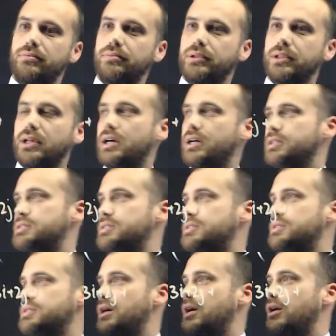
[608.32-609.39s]
Plus
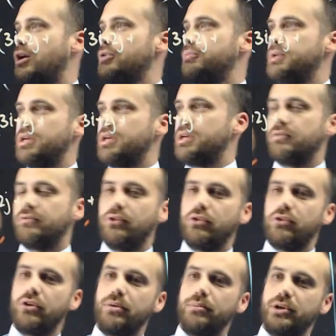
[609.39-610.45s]
uh, OB
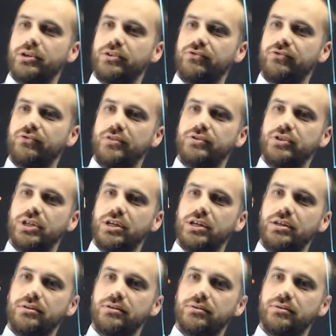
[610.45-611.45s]
4i minus 5j.